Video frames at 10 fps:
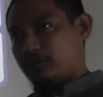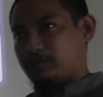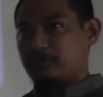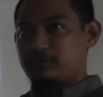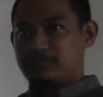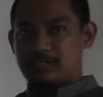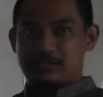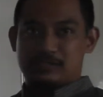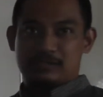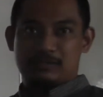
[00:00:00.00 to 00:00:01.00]
or I want to
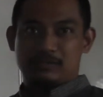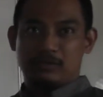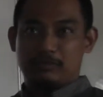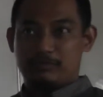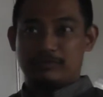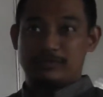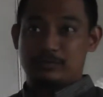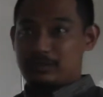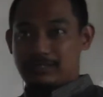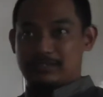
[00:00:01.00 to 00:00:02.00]
change or improve
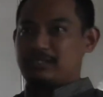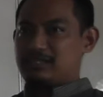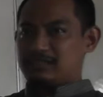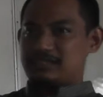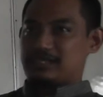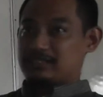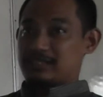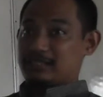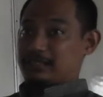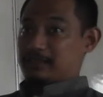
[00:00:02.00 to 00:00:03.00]
his way.
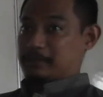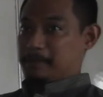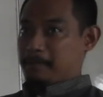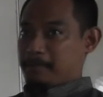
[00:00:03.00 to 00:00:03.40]
Discussion like that.